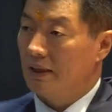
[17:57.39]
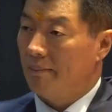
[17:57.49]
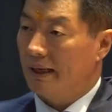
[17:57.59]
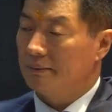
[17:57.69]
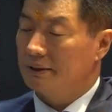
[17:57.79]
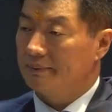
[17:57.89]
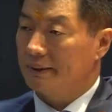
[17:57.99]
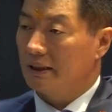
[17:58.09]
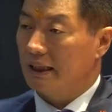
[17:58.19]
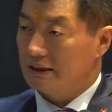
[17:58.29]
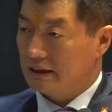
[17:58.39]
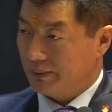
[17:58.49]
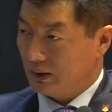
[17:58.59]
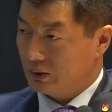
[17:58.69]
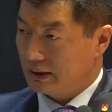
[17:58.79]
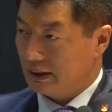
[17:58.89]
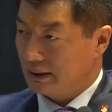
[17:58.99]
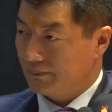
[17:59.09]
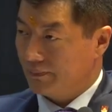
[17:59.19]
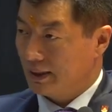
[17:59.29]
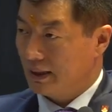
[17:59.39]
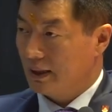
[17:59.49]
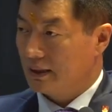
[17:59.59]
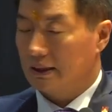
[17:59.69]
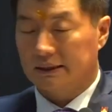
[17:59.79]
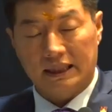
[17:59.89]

Madam Speaker Nancy Pelosi, the